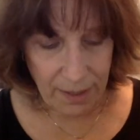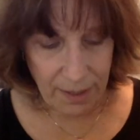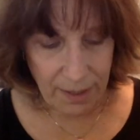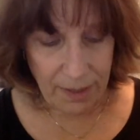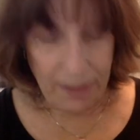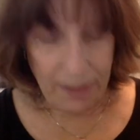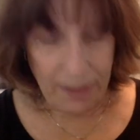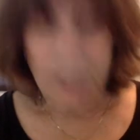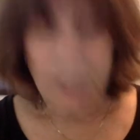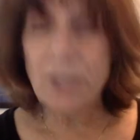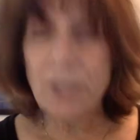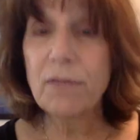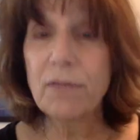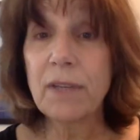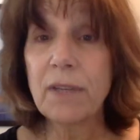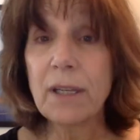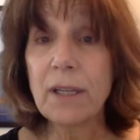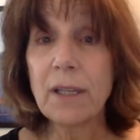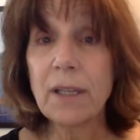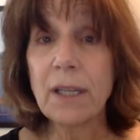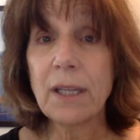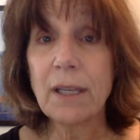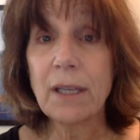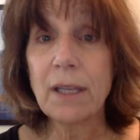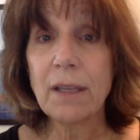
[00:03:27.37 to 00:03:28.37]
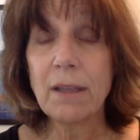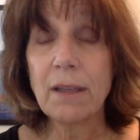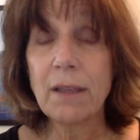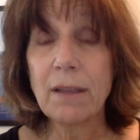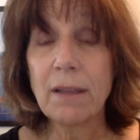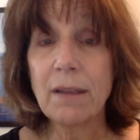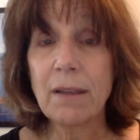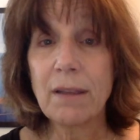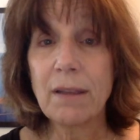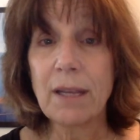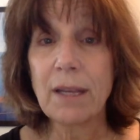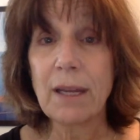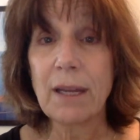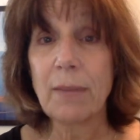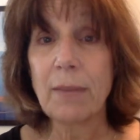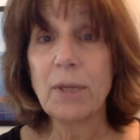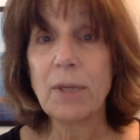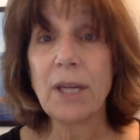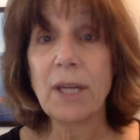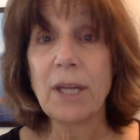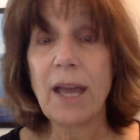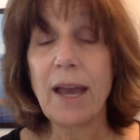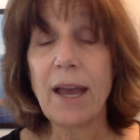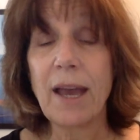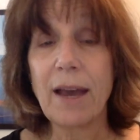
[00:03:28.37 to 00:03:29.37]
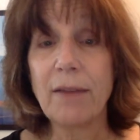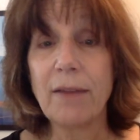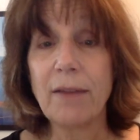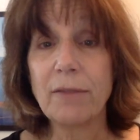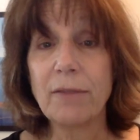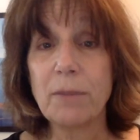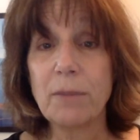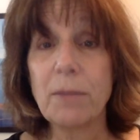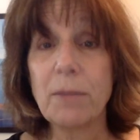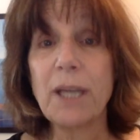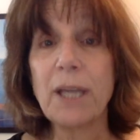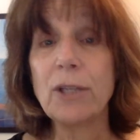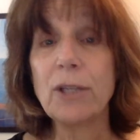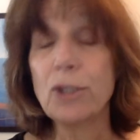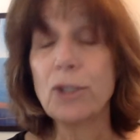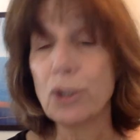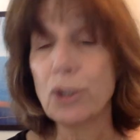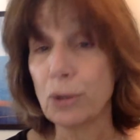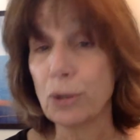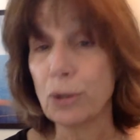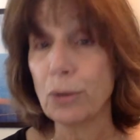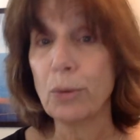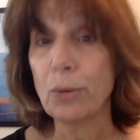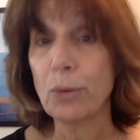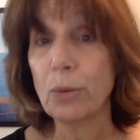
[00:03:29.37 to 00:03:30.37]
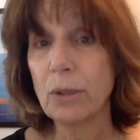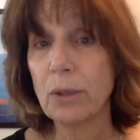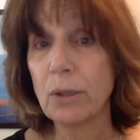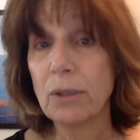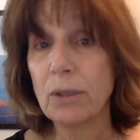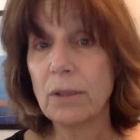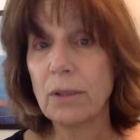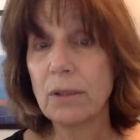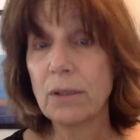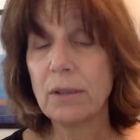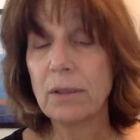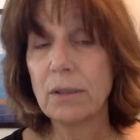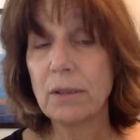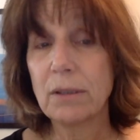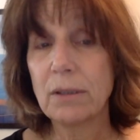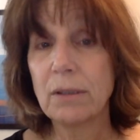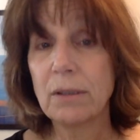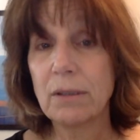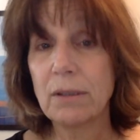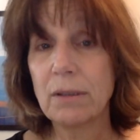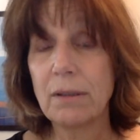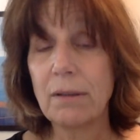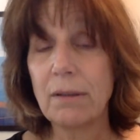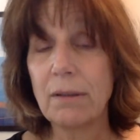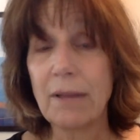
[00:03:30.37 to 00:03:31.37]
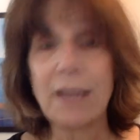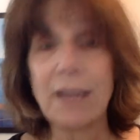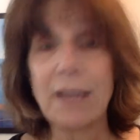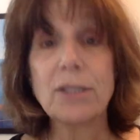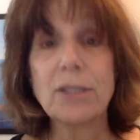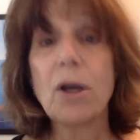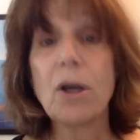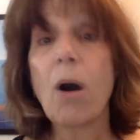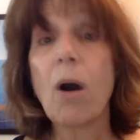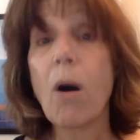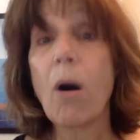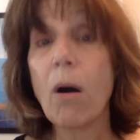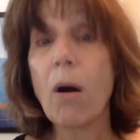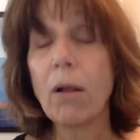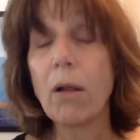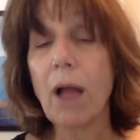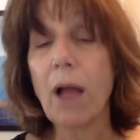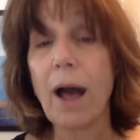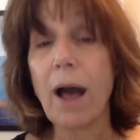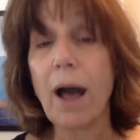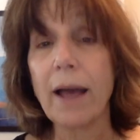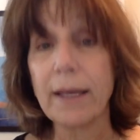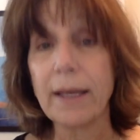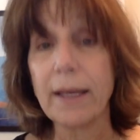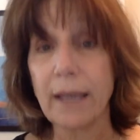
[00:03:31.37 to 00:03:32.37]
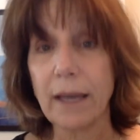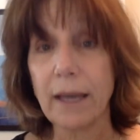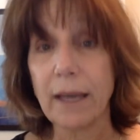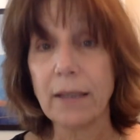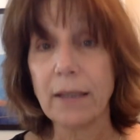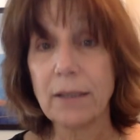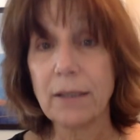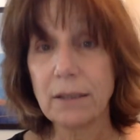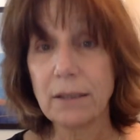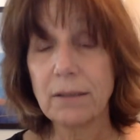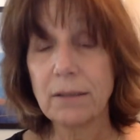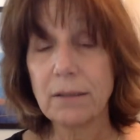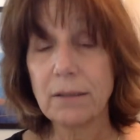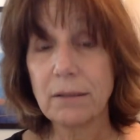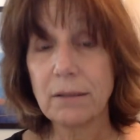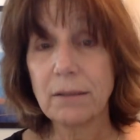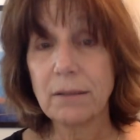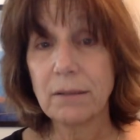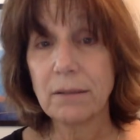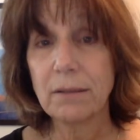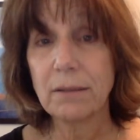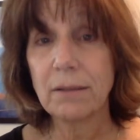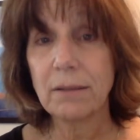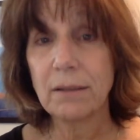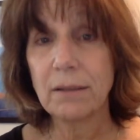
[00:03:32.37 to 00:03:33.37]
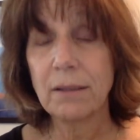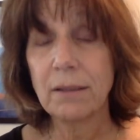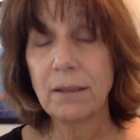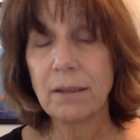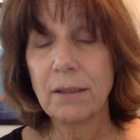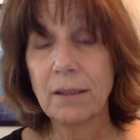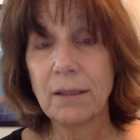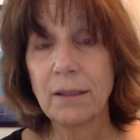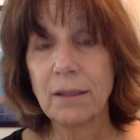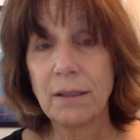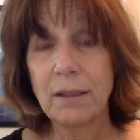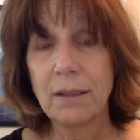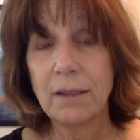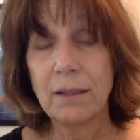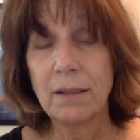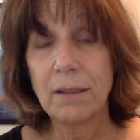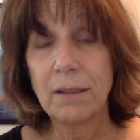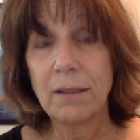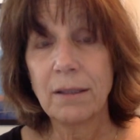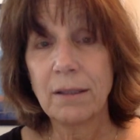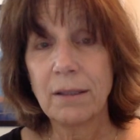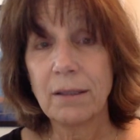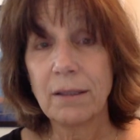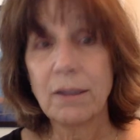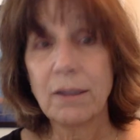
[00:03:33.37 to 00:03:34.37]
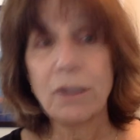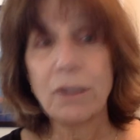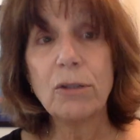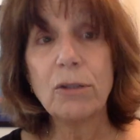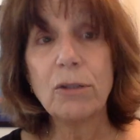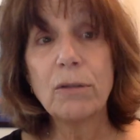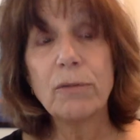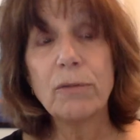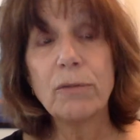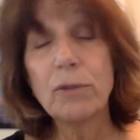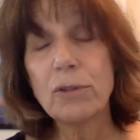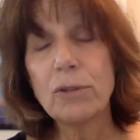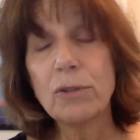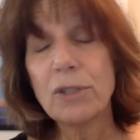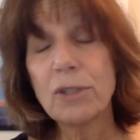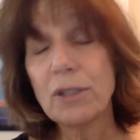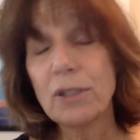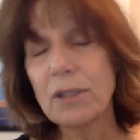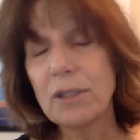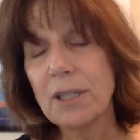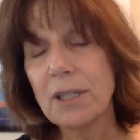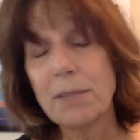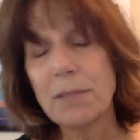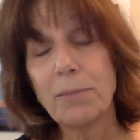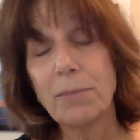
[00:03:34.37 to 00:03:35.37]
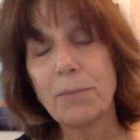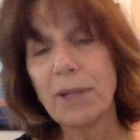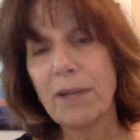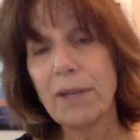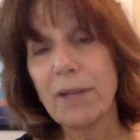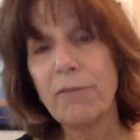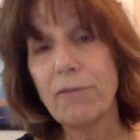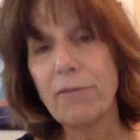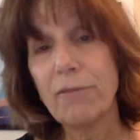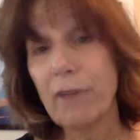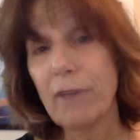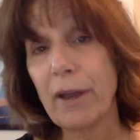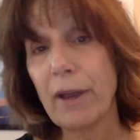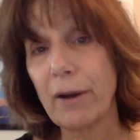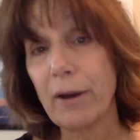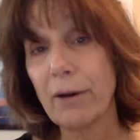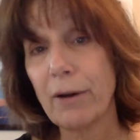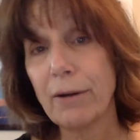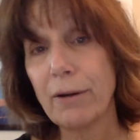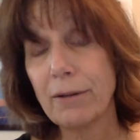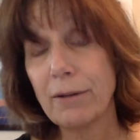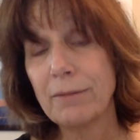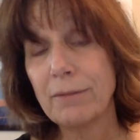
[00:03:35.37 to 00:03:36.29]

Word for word: This feeling that I'm going to have to make do. That's all I get. That the universe doesn't play fair.